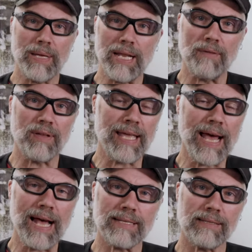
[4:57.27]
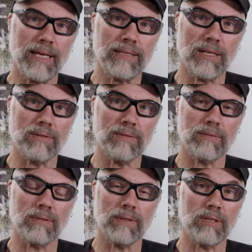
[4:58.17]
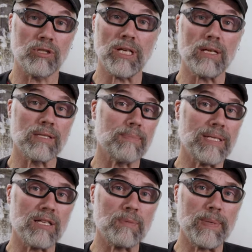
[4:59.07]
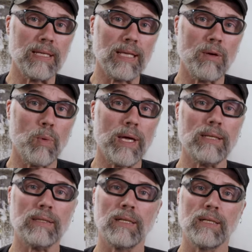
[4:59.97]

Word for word: Being able to cast, you know, the, the shells themselves being lightweight,